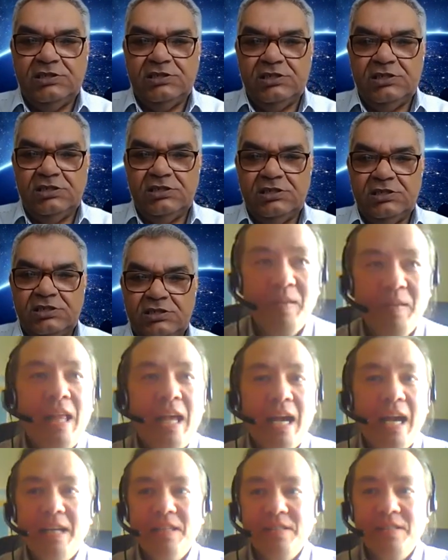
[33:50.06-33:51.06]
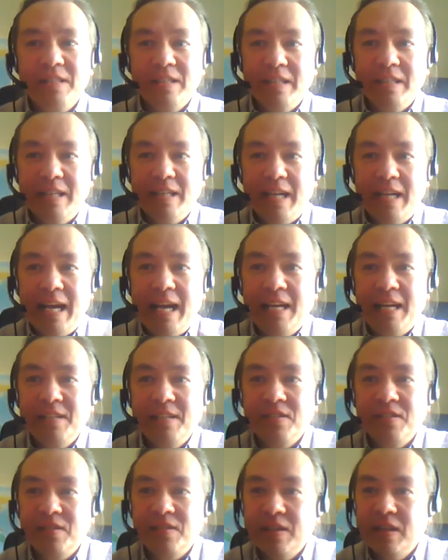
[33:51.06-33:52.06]
Okay, and
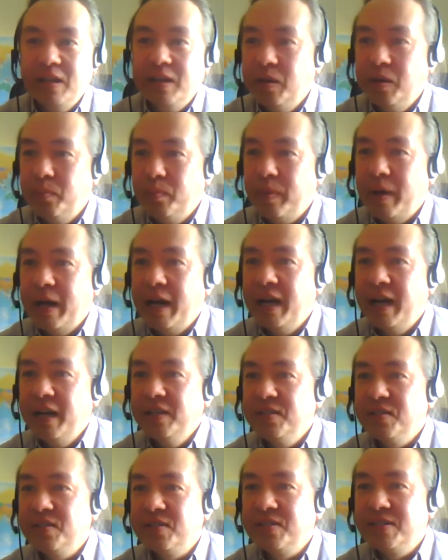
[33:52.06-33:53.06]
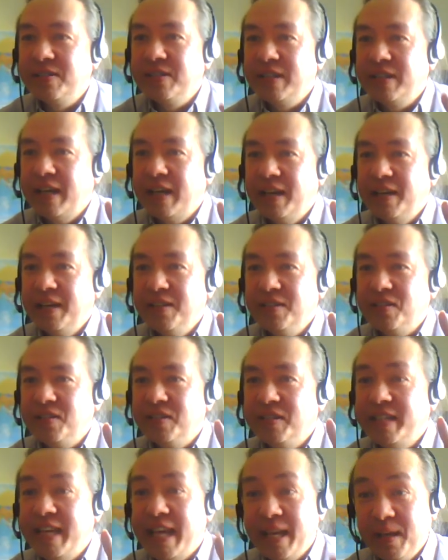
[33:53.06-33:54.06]
as um, as as
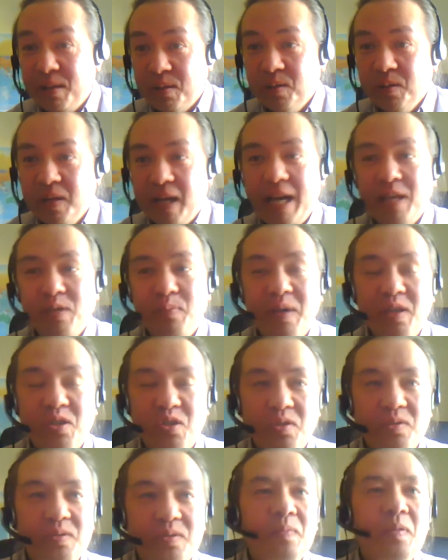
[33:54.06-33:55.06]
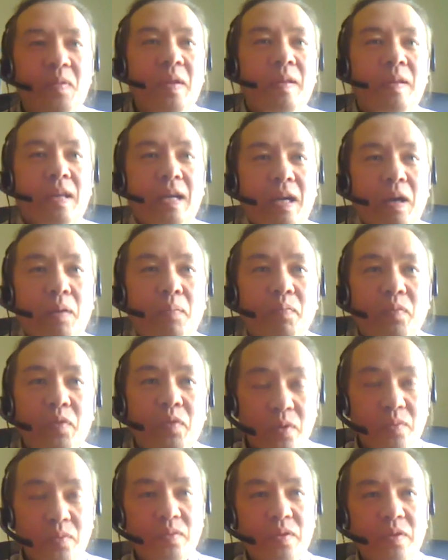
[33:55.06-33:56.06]
Dale has mentioned, um,
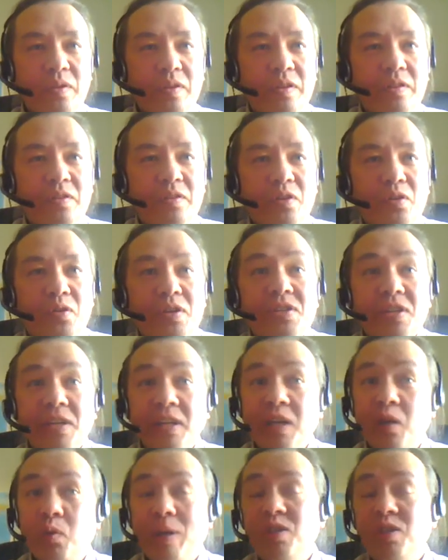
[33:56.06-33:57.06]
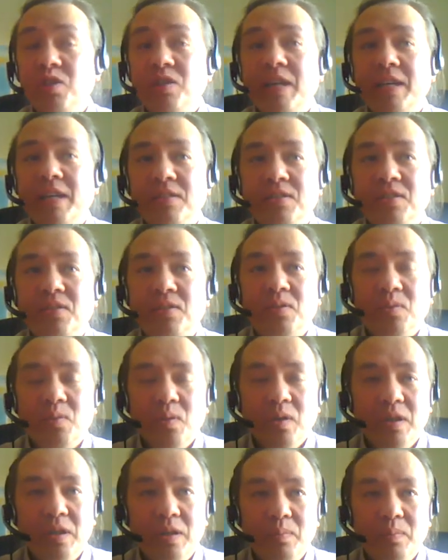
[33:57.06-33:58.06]
there there is an equation editor
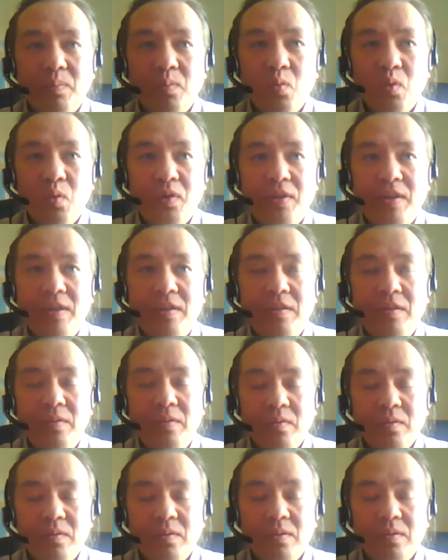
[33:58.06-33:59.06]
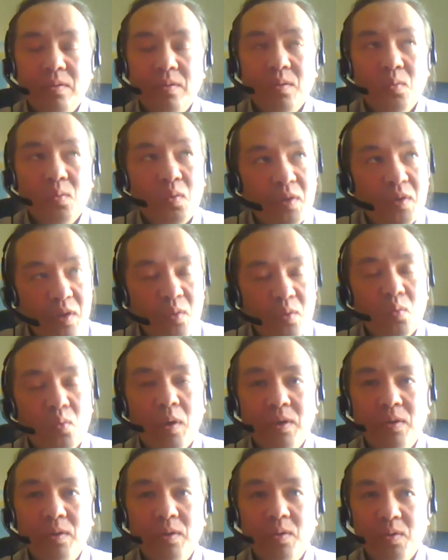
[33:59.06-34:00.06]
um, within within
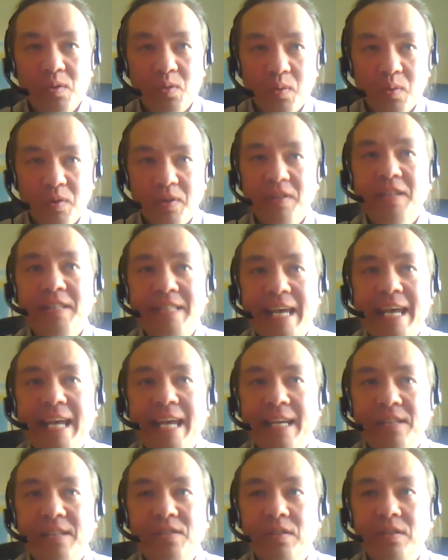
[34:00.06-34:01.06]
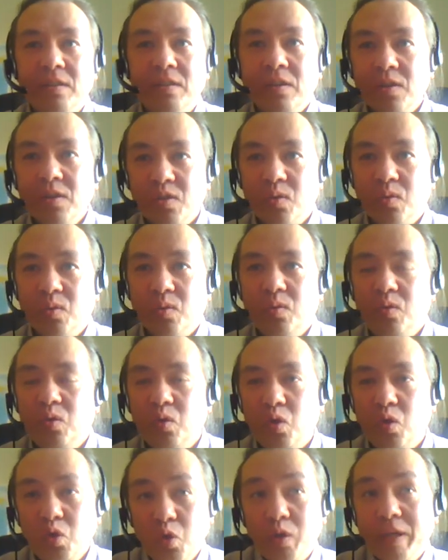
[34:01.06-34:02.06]
OneNote within the yeah. text, so
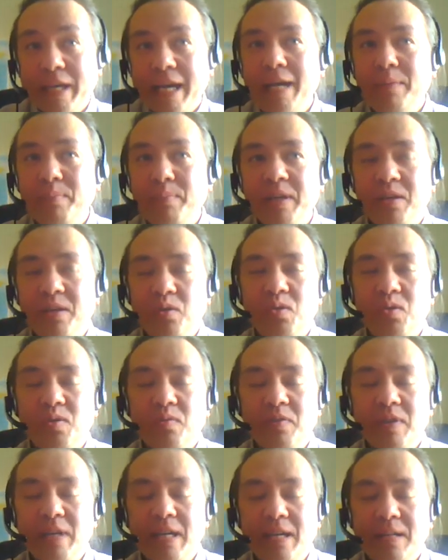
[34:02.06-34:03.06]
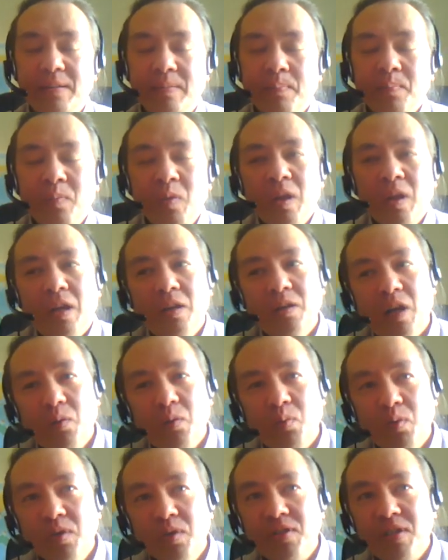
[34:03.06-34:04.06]
you you can make use of that. I, I
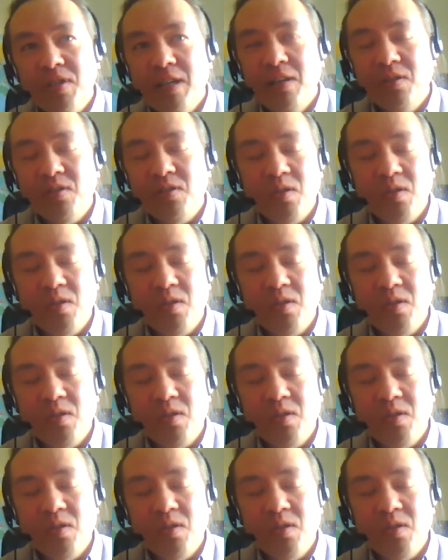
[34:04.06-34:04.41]
wouldn't say it's